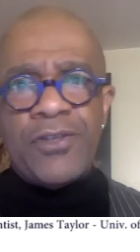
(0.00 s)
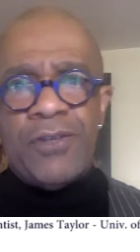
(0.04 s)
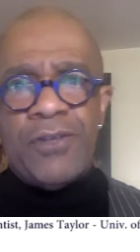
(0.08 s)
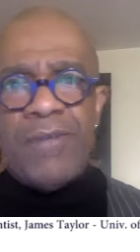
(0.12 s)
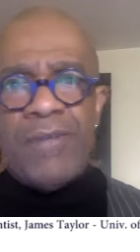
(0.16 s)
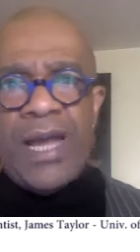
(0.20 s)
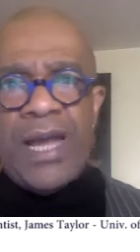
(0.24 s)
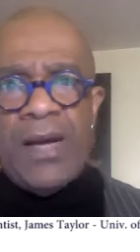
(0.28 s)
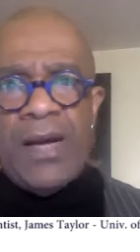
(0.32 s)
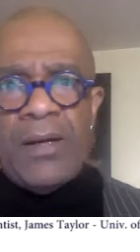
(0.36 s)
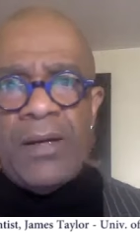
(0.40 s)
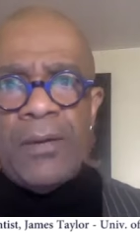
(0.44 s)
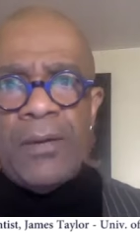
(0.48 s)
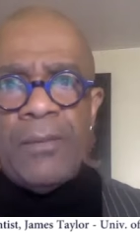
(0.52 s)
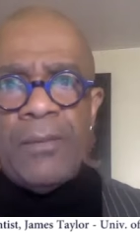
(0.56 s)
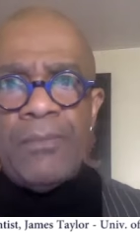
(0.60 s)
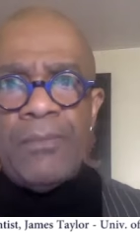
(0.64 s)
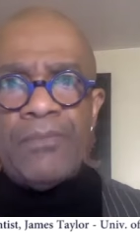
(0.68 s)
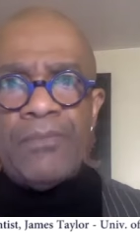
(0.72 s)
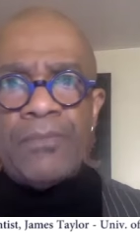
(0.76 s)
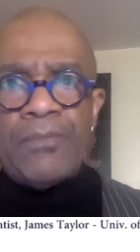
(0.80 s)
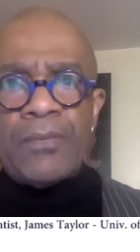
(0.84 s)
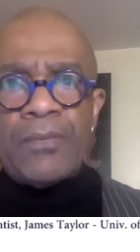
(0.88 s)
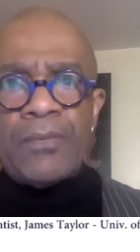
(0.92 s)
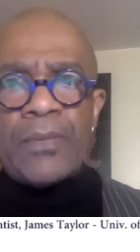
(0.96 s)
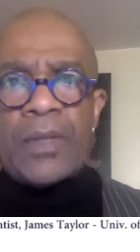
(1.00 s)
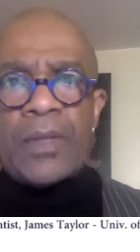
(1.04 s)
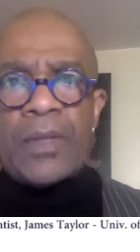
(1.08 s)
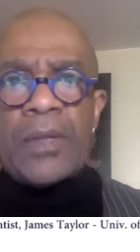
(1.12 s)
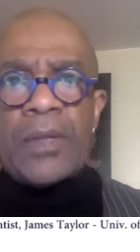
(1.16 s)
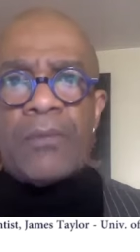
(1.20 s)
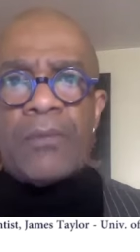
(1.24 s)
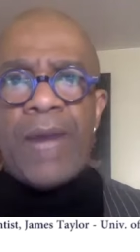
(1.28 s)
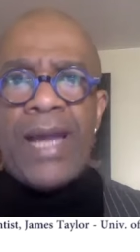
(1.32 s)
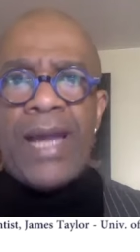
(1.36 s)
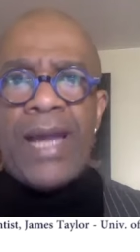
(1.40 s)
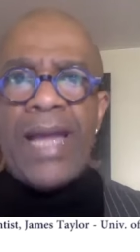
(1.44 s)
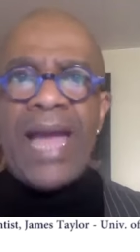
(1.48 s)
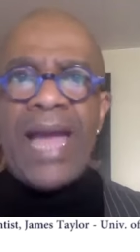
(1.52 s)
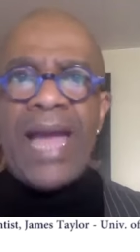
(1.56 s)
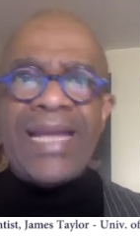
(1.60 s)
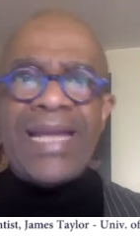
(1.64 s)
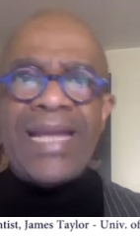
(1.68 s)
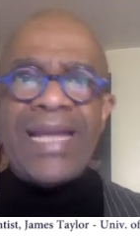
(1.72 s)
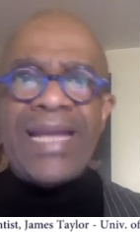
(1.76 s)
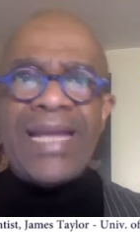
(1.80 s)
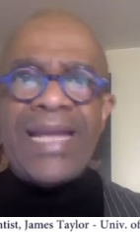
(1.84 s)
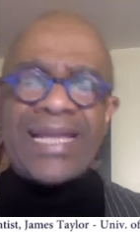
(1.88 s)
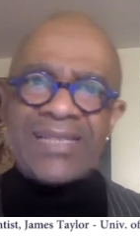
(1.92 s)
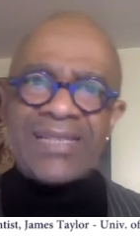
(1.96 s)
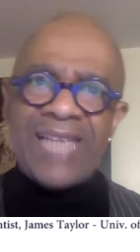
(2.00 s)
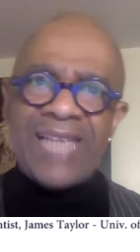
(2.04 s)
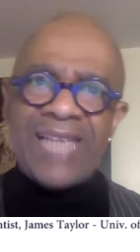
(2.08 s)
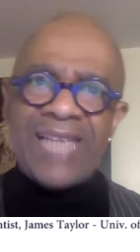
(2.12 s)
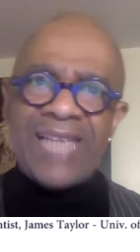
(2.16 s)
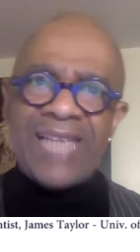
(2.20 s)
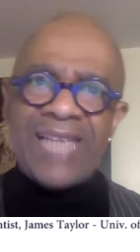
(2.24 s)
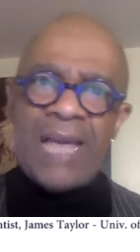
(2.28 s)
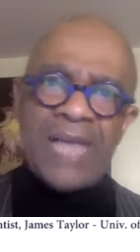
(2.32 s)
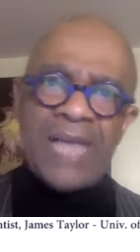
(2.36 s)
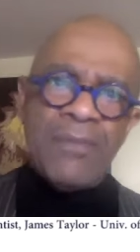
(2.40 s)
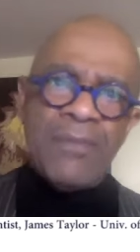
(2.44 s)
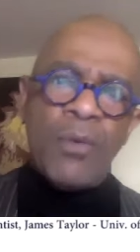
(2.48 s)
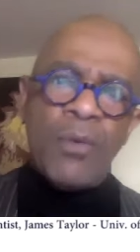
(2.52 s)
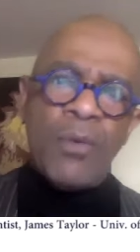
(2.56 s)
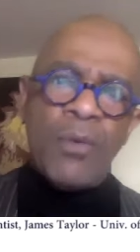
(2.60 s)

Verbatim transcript: now, right? And at the same time,